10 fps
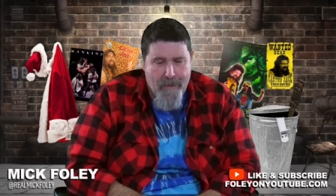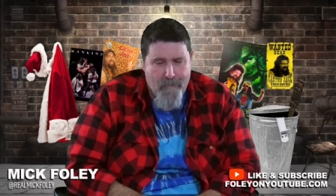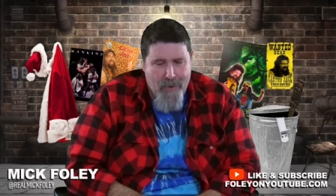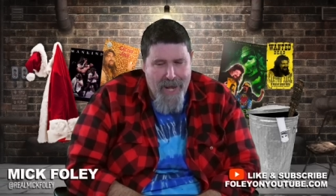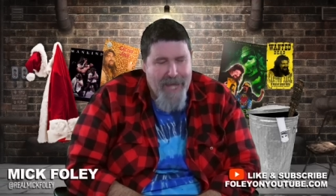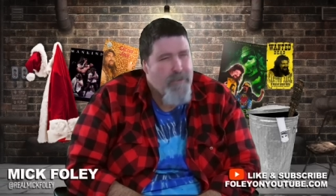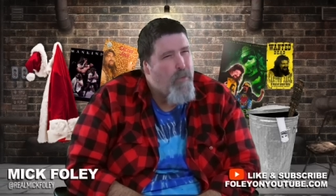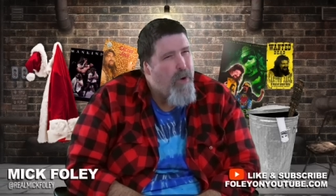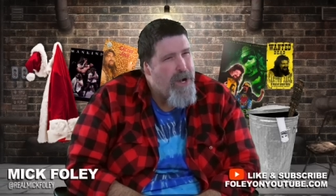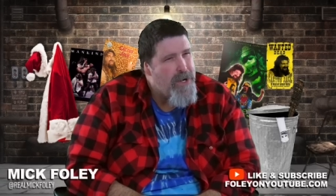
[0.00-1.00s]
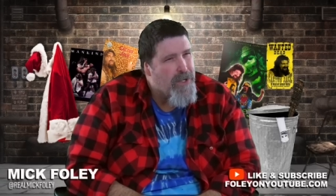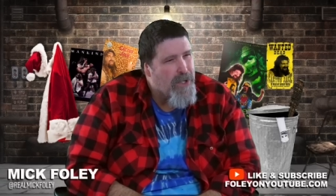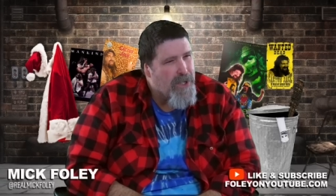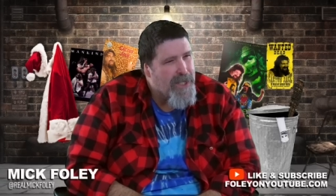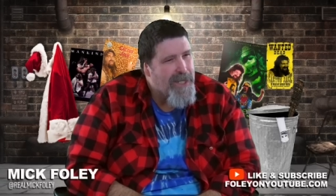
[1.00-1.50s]
But I
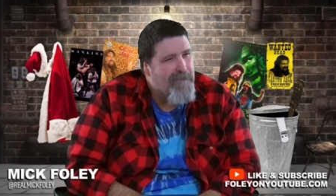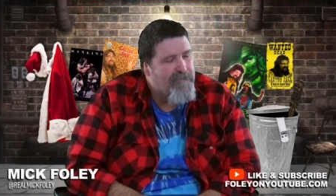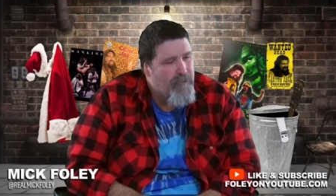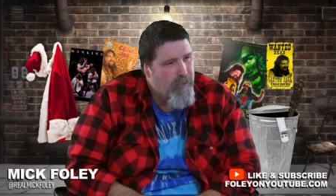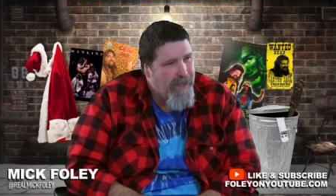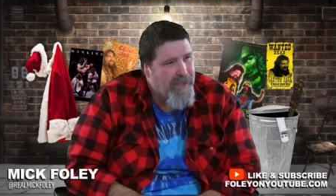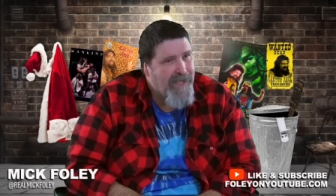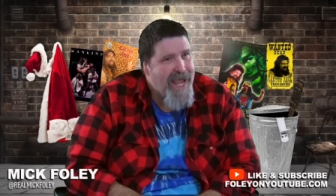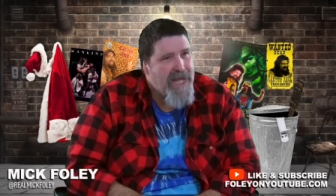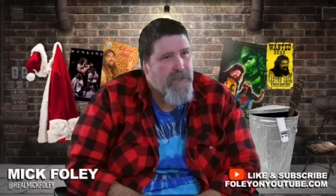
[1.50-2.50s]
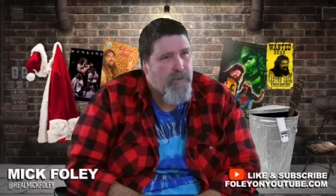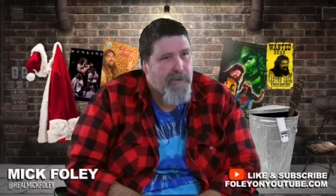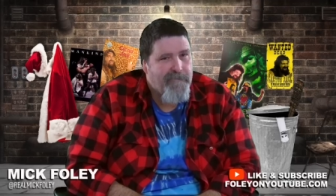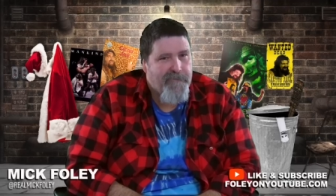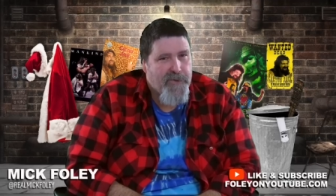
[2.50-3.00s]
wondered if the legs were
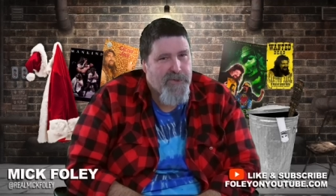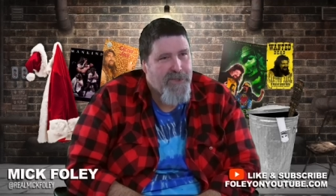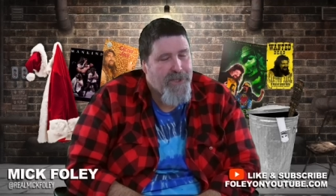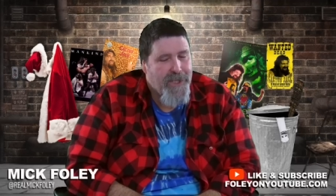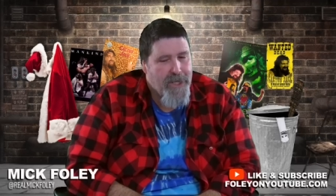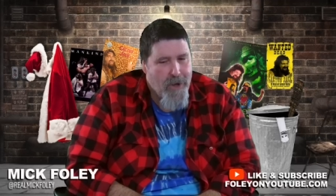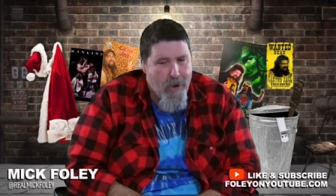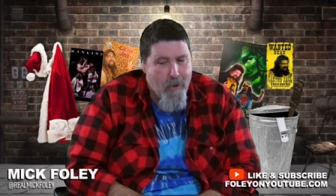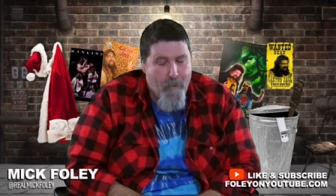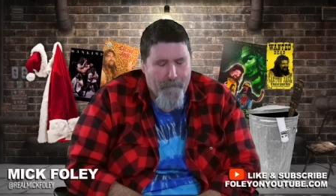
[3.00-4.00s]
the first thing to go